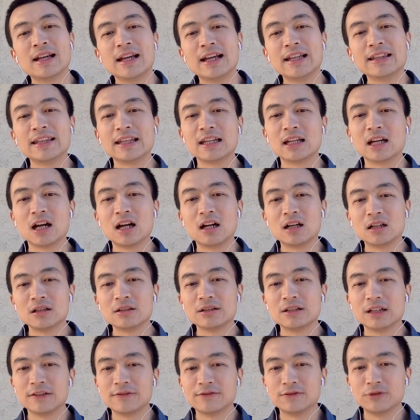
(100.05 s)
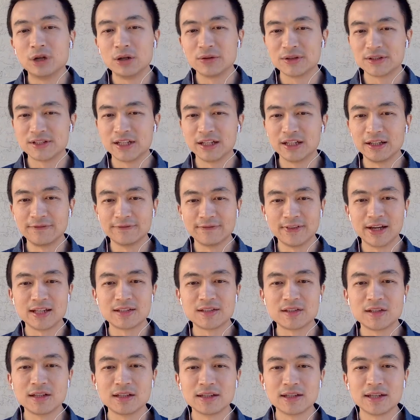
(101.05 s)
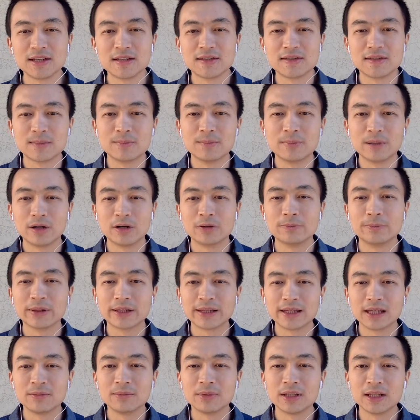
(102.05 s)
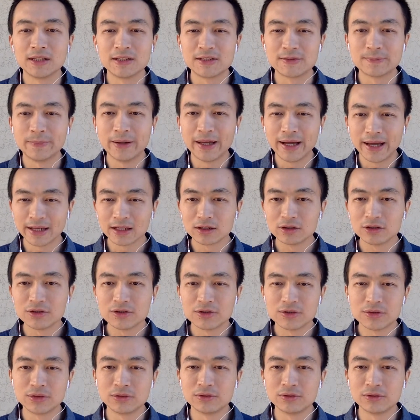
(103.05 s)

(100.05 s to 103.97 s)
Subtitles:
And the art of real estate investing is about becoming inspired